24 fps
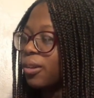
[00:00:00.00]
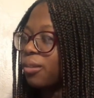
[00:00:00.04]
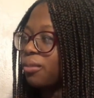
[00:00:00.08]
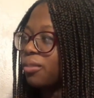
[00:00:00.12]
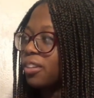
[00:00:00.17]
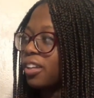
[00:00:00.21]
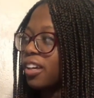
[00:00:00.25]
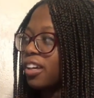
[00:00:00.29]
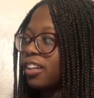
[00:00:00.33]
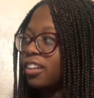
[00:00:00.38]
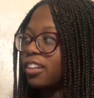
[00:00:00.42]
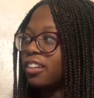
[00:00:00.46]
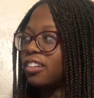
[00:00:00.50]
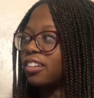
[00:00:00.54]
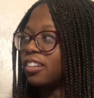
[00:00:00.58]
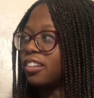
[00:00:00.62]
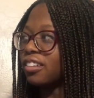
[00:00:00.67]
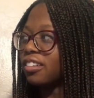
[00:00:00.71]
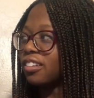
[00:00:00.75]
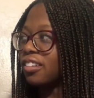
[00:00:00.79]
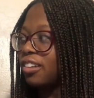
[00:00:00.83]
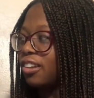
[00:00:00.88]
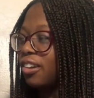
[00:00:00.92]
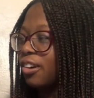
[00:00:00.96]
he was like,
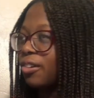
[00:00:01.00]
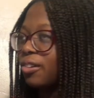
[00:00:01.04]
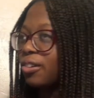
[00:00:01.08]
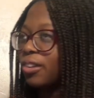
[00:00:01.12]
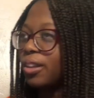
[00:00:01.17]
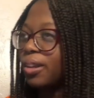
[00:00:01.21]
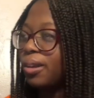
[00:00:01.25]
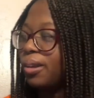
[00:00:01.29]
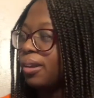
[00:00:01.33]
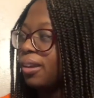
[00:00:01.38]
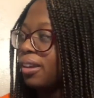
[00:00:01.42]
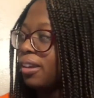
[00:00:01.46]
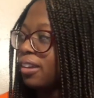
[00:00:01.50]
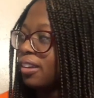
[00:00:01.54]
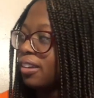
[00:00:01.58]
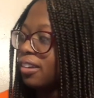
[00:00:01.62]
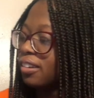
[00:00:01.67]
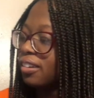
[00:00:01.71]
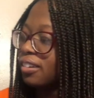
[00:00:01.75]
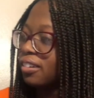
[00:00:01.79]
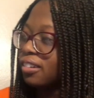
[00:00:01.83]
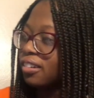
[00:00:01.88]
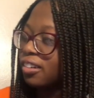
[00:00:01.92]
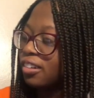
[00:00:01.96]
it's the only
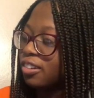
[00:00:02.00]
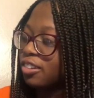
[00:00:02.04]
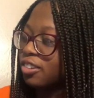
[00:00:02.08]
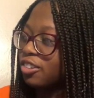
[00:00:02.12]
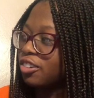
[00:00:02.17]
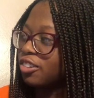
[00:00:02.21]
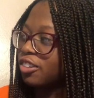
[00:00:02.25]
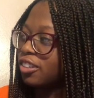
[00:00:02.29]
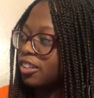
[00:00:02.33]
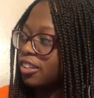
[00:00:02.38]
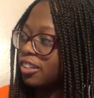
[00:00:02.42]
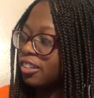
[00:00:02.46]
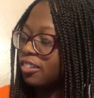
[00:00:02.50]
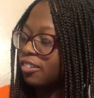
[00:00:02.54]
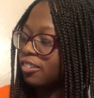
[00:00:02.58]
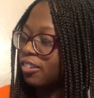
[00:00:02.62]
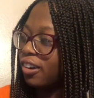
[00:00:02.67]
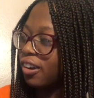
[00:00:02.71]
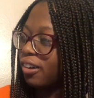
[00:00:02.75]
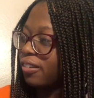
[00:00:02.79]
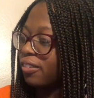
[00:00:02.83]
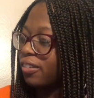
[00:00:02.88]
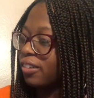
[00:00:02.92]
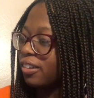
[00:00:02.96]
country,
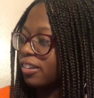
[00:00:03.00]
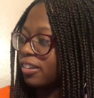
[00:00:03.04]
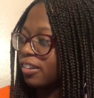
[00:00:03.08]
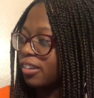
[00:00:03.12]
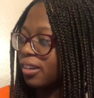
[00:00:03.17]
whatever,